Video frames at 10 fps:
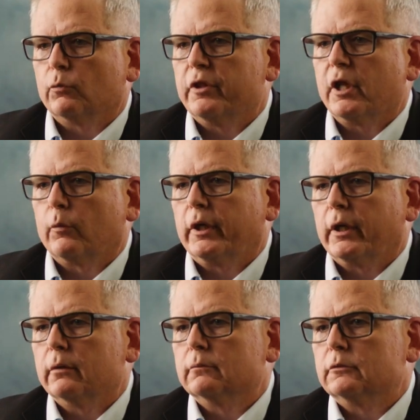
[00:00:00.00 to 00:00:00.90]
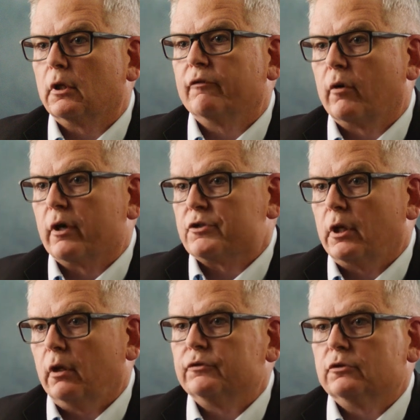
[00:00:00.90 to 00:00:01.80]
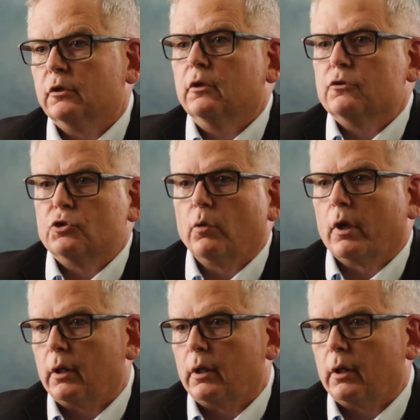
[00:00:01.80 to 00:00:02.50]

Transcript: that we think we can deliver ourselves to our